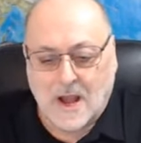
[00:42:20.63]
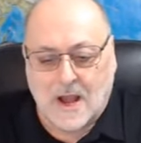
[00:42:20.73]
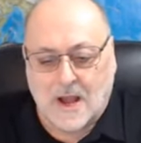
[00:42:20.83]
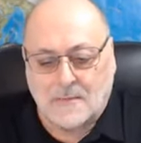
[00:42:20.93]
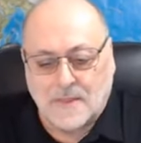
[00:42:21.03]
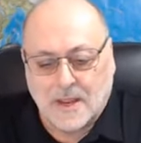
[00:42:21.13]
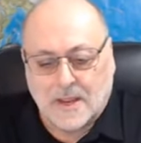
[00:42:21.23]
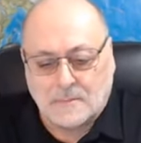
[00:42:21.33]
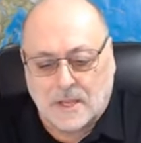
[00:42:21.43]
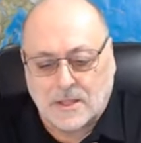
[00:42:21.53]
Um,
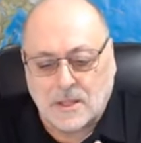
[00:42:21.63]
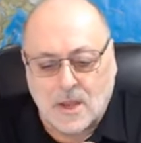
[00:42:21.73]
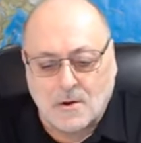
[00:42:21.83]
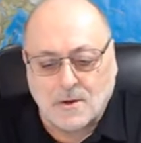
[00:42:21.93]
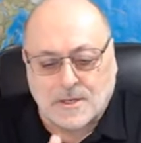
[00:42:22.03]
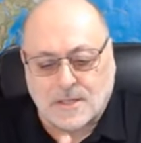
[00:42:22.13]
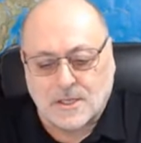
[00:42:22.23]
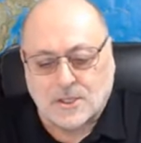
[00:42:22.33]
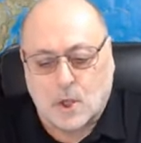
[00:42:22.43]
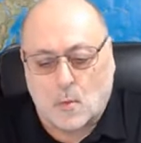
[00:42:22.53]
but notice
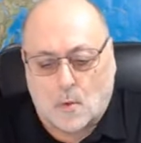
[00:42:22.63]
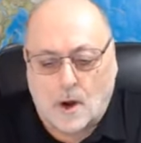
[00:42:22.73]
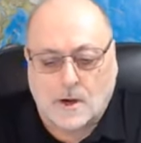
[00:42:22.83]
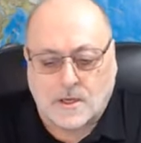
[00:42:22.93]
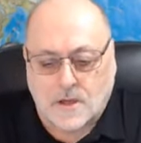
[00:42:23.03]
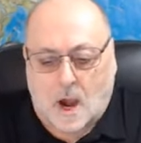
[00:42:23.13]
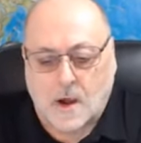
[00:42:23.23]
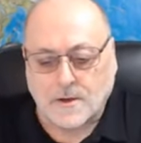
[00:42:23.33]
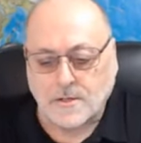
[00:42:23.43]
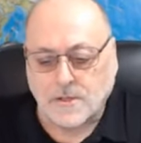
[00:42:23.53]
this the word
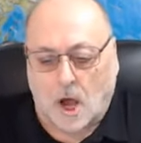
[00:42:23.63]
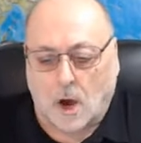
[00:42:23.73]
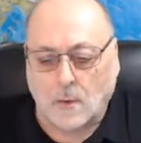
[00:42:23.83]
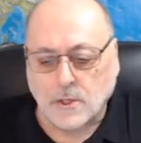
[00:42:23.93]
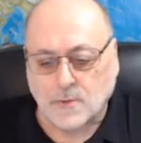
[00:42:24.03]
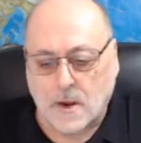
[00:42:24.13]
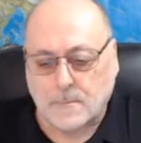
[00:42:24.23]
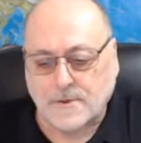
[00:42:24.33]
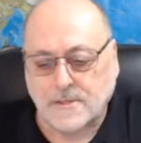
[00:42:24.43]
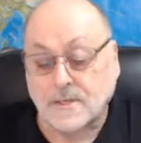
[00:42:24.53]
darkness always
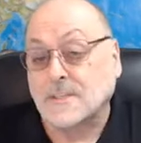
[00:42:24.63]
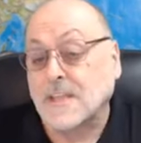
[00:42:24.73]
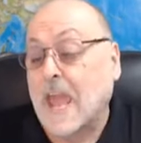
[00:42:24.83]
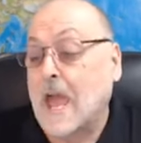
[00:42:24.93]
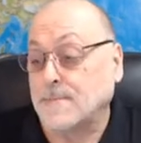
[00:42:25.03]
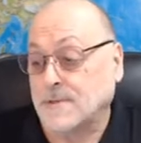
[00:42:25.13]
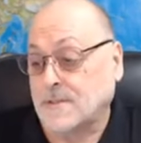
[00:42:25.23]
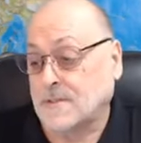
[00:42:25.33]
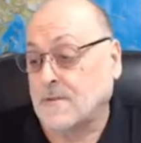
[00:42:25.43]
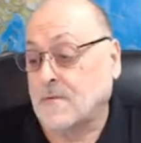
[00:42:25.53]
represents the
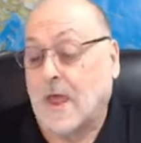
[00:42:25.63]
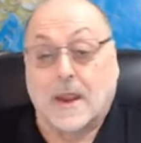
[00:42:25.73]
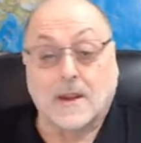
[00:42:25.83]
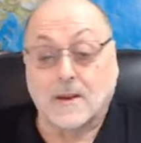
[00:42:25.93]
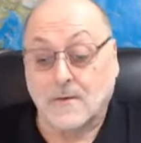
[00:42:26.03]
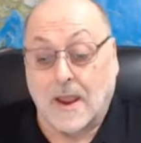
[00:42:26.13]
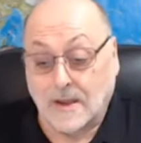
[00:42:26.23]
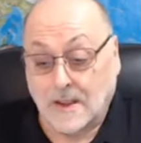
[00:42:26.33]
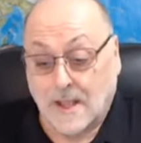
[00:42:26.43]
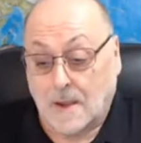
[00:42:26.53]
absence of light,
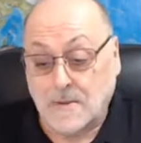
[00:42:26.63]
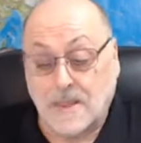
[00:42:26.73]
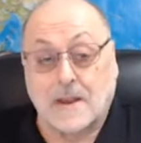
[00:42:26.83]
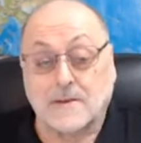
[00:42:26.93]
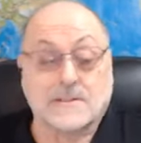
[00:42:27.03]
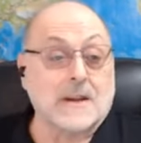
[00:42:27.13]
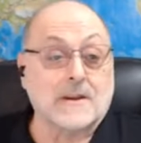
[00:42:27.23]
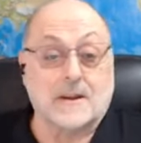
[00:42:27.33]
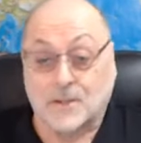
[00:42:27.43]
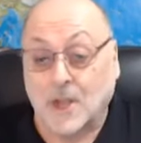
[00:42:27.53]
right? I mean, that's a
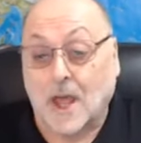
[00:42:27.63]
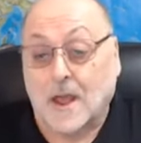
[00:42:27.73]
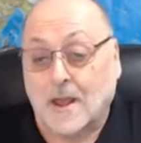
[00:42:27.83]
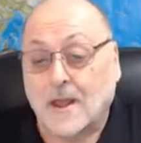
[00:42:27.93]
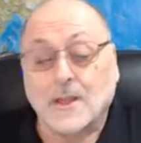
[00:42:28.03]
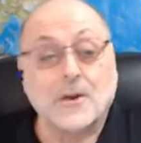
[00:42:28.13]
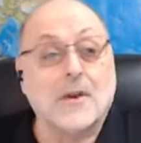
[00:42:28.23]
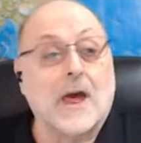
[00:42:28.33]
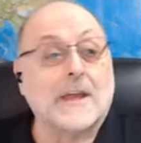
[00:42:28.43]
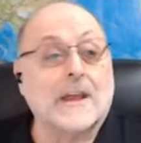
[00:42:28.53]
you duh, you
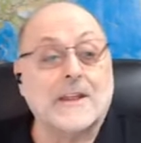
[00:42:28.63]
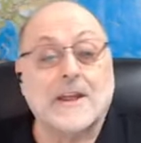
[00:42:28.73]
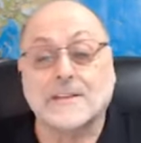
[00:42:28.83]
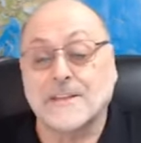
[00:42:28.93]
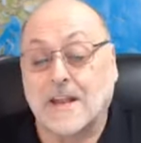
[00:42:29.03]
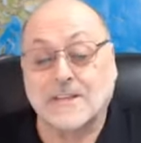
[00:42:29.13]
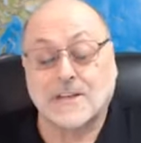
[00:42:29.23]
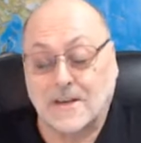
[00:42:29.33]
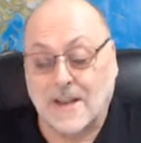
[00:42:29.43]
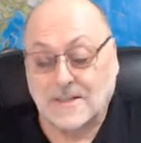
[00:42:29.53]
know, like uh, that's
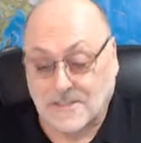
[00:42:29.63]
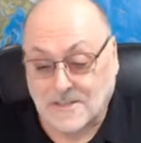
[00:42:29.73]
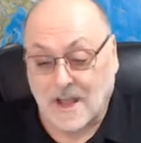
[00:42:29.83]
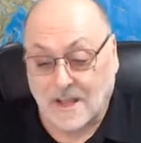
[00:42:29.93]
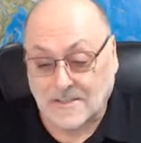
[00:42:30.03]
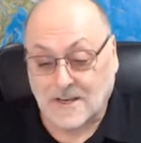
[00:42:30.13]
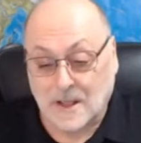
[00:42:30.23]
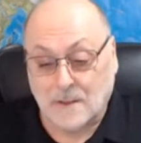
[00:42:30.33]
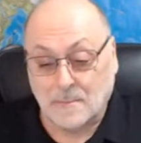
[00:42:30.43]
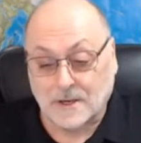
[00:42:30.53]
that's that's not
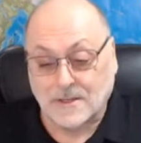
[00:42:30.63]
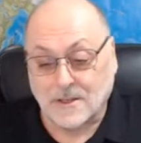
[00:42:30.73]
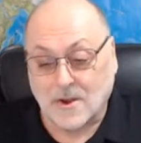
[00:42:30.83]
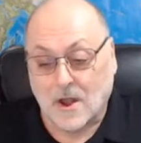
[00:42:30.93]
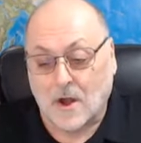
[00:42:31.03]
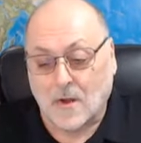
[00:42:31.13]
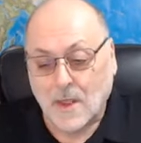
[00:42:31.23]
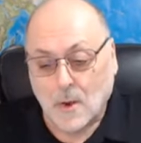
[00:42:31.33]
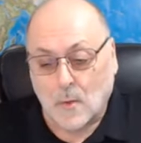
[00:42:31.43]
uh, a big deal at all.